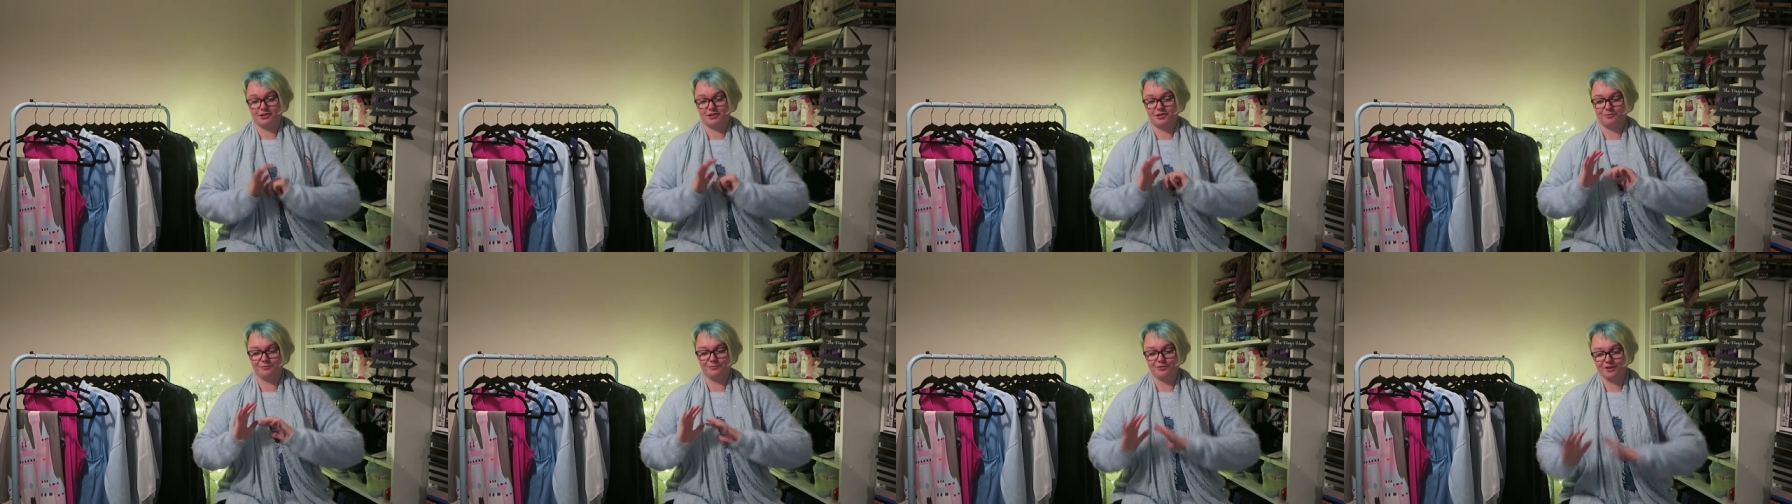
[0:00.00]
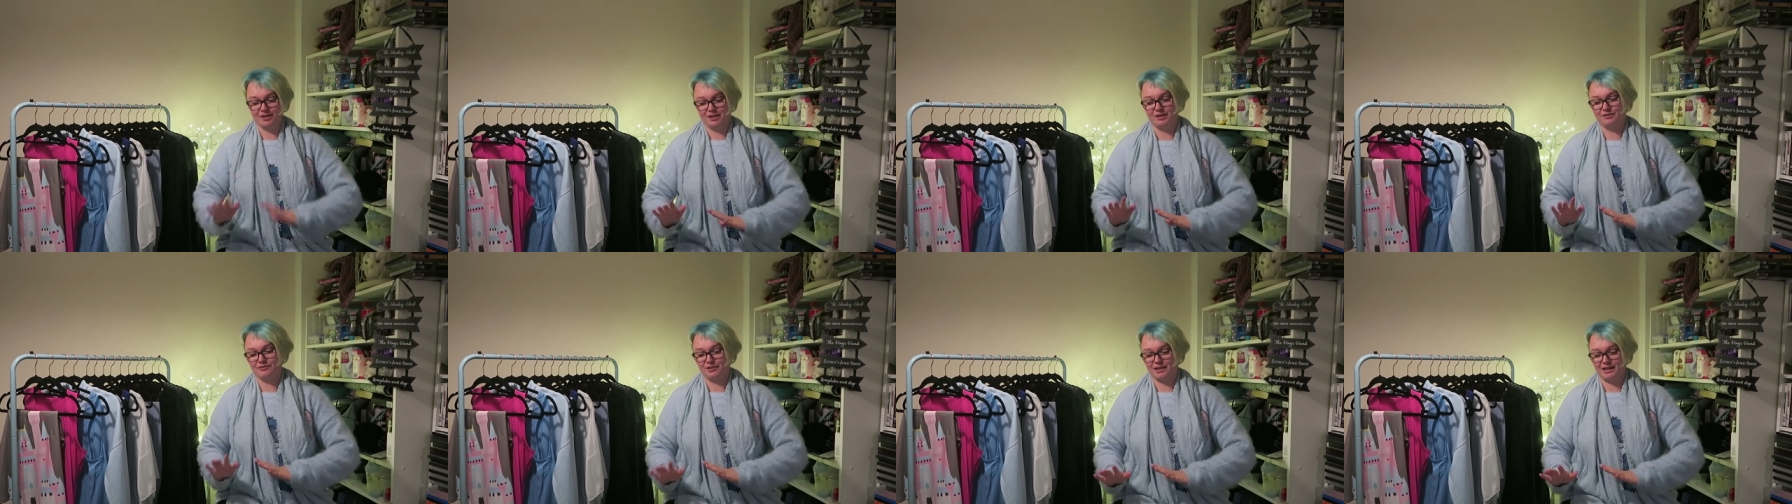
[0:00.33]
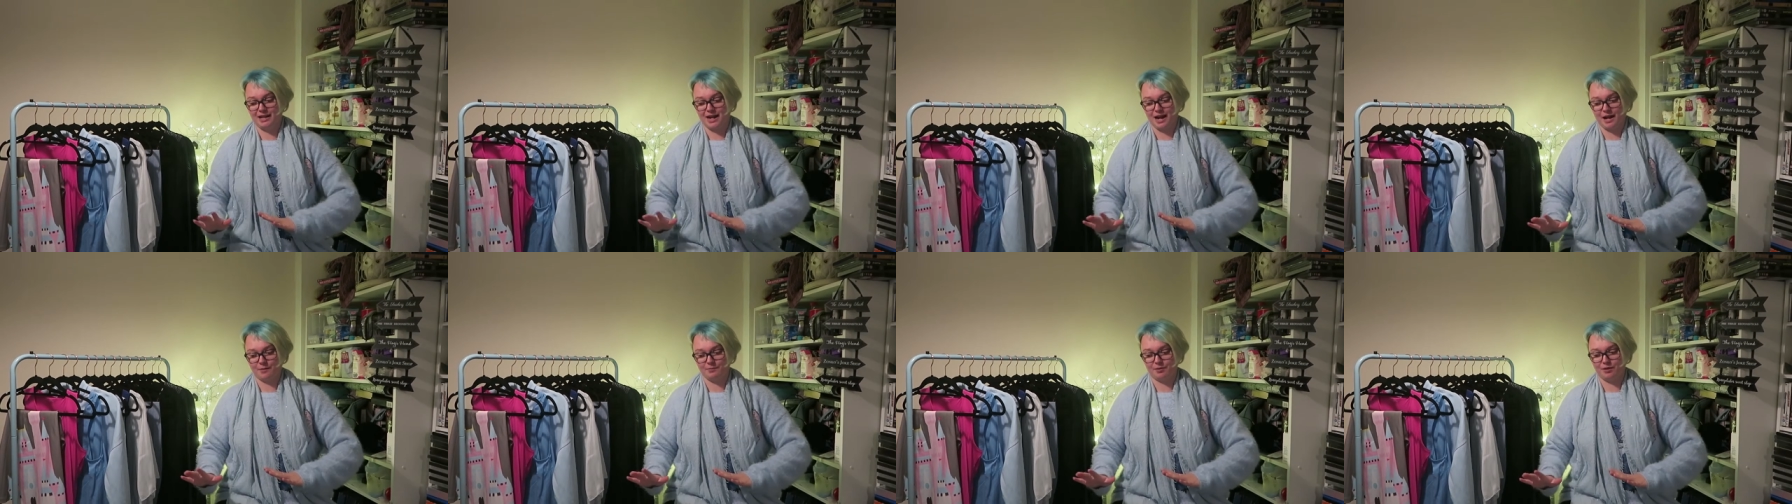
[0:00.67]
so I'm really, really
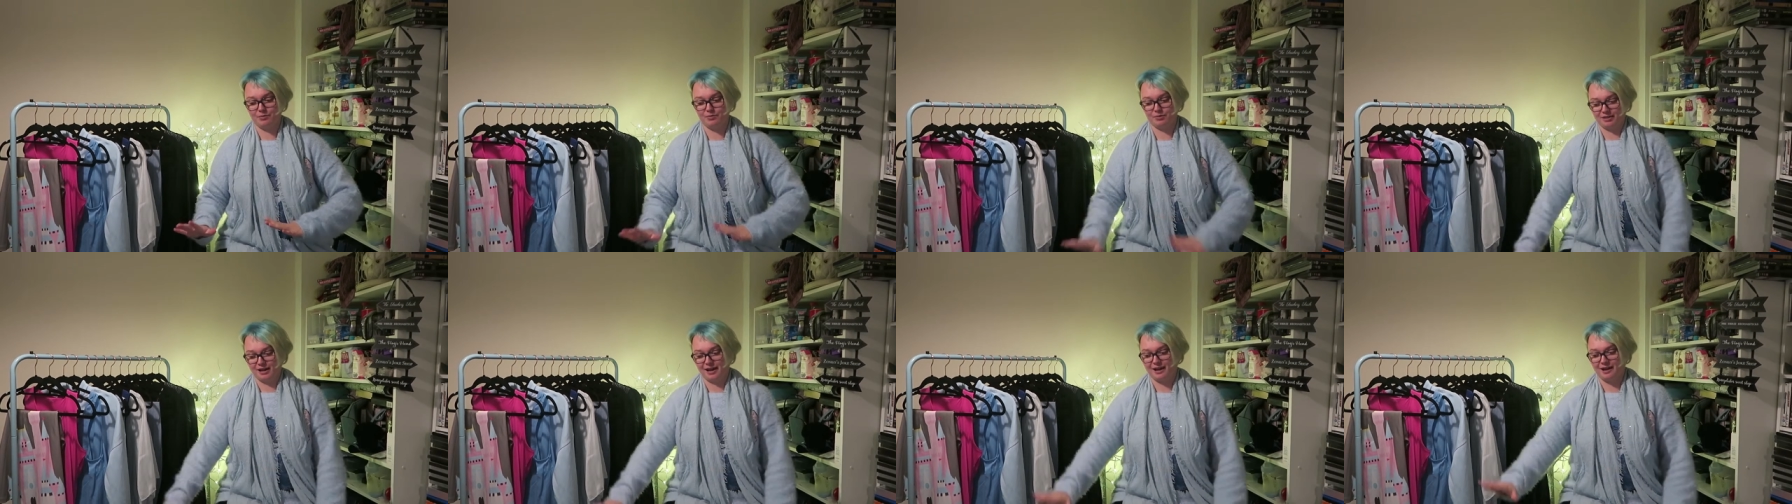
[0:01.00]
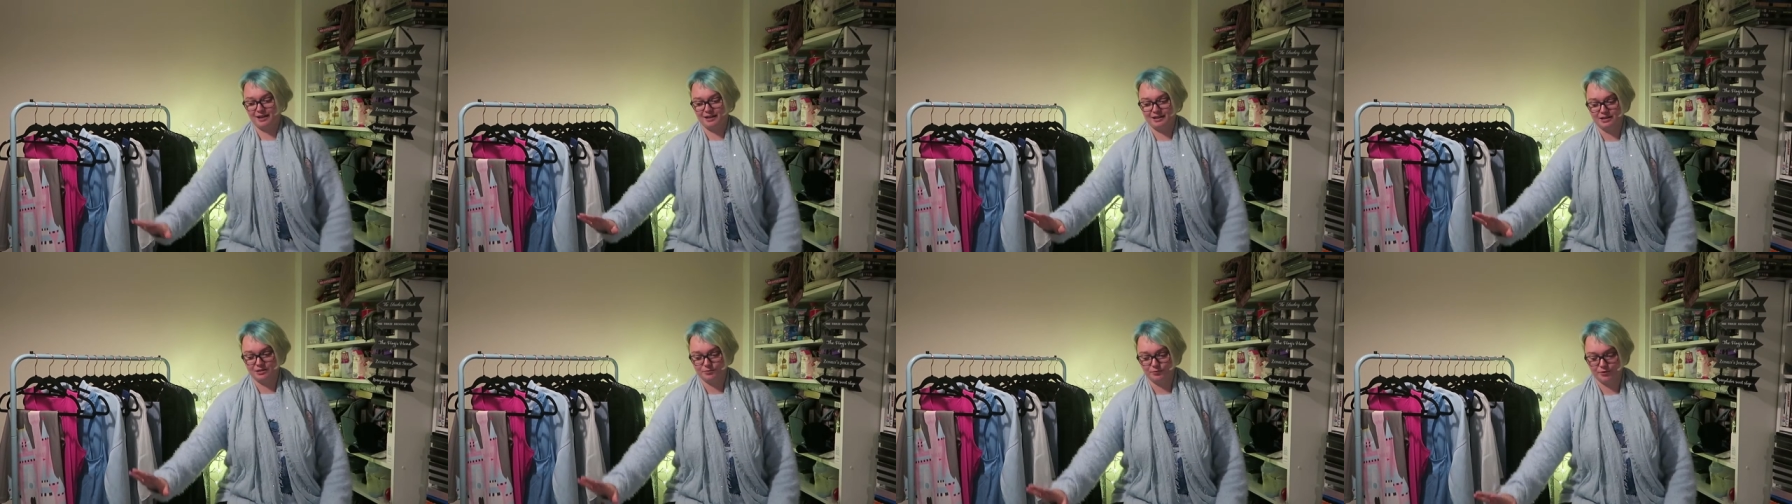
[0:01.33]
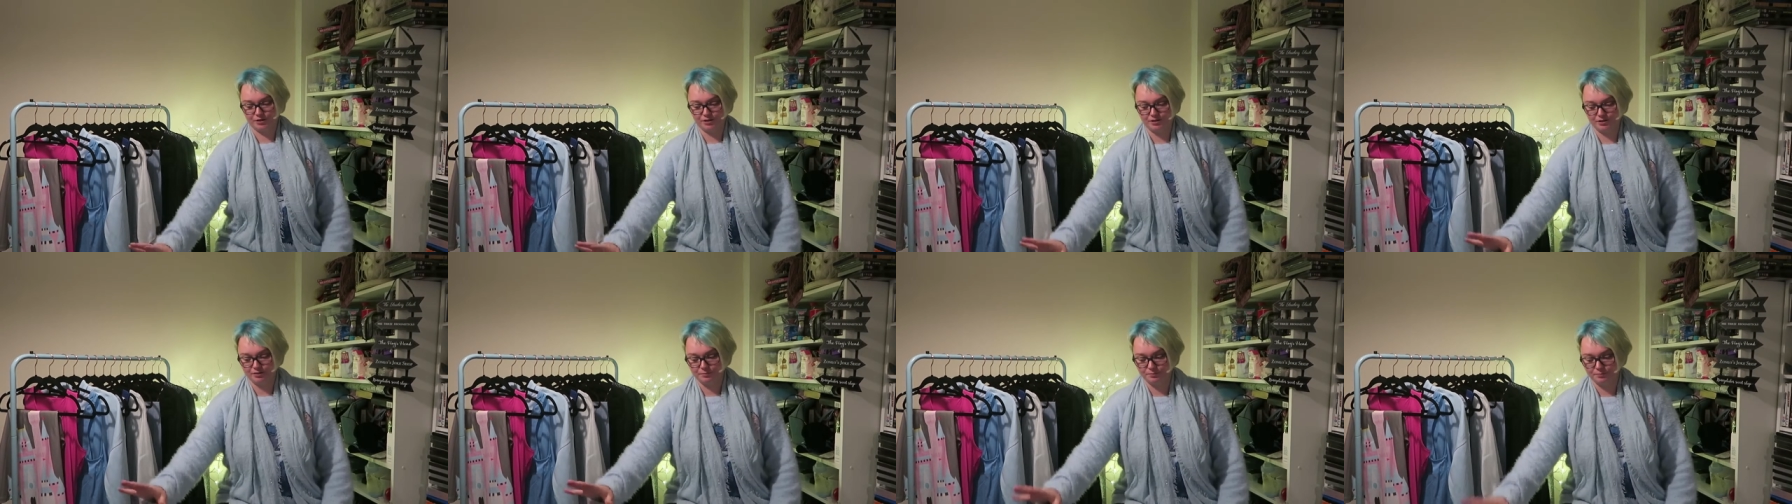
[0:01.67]
happy with that, and it's
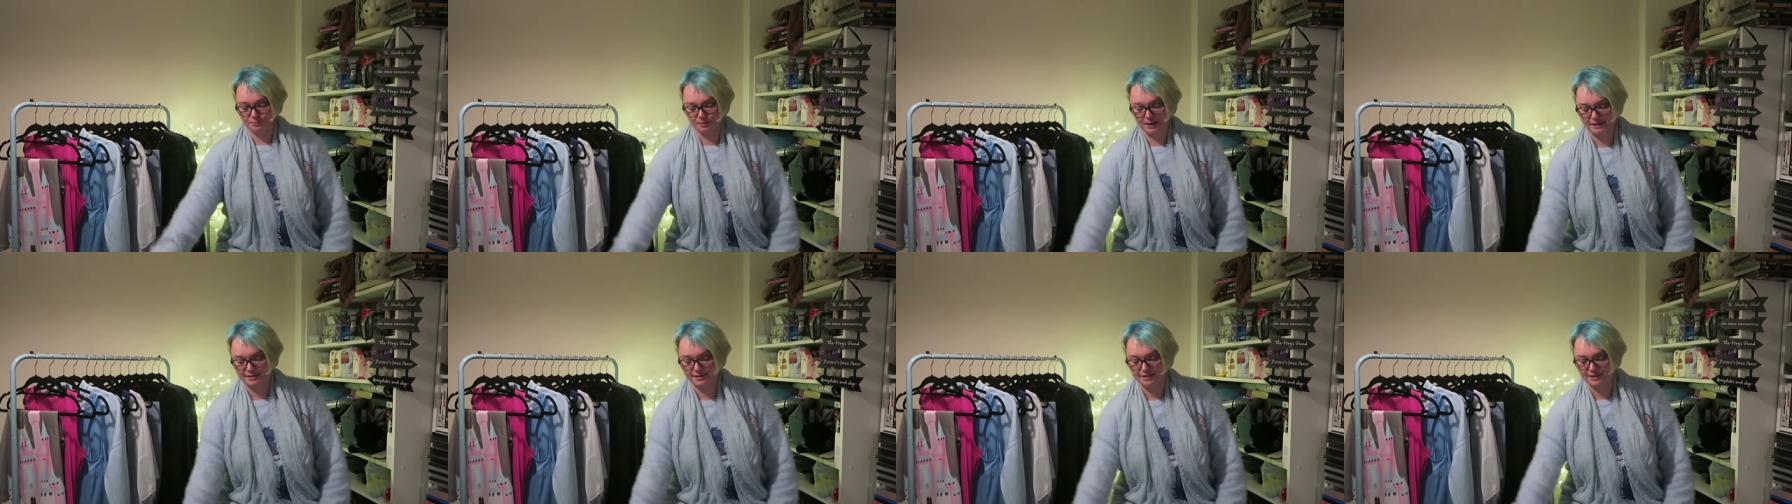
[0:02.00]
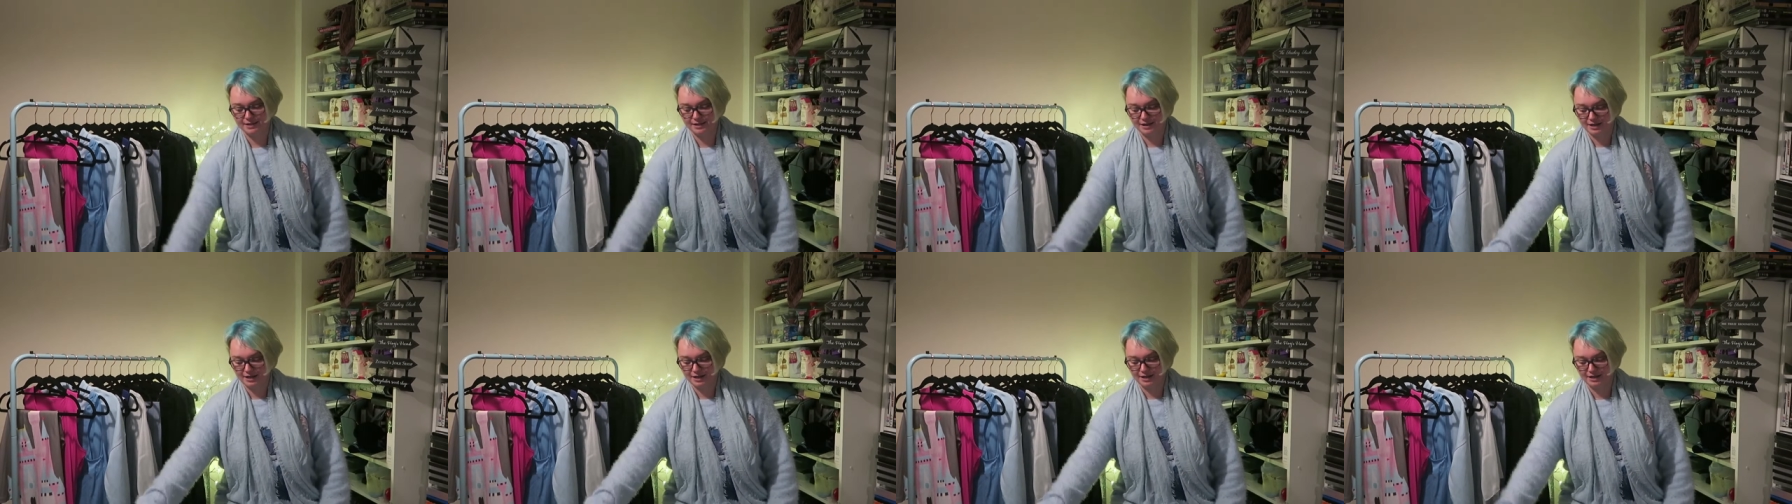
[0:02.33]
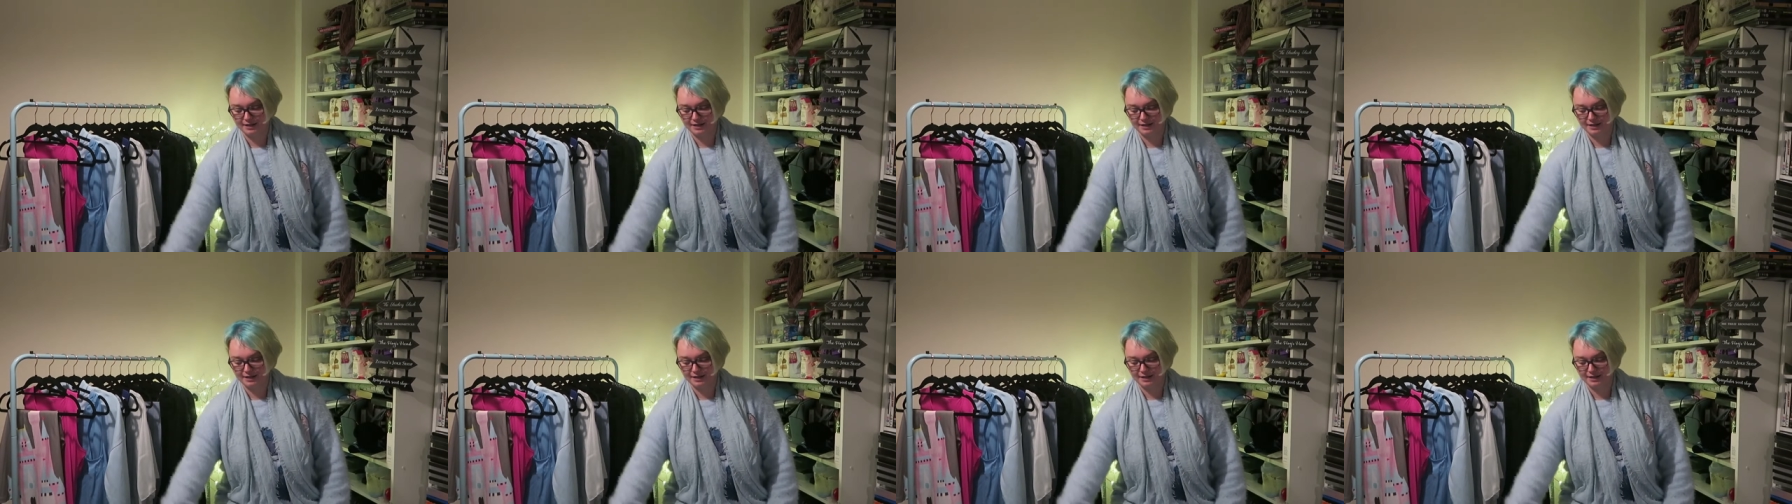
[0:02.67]
one of the best